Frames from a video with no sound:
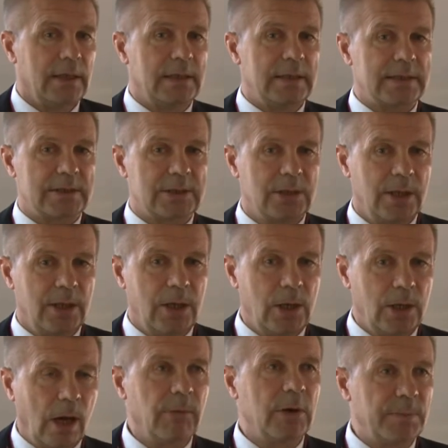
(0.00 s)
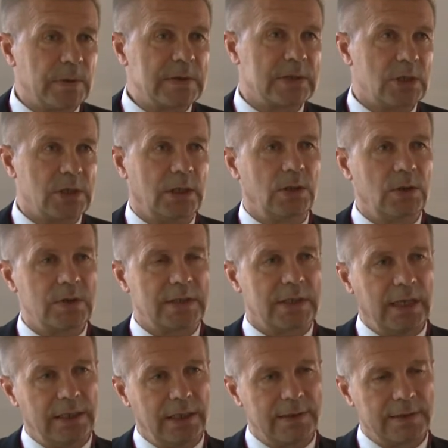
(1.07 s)
this common position and to
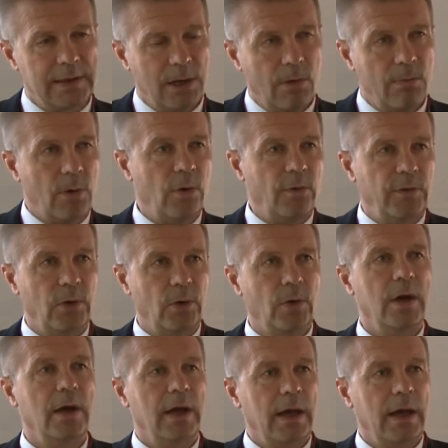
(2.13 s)
say this more view.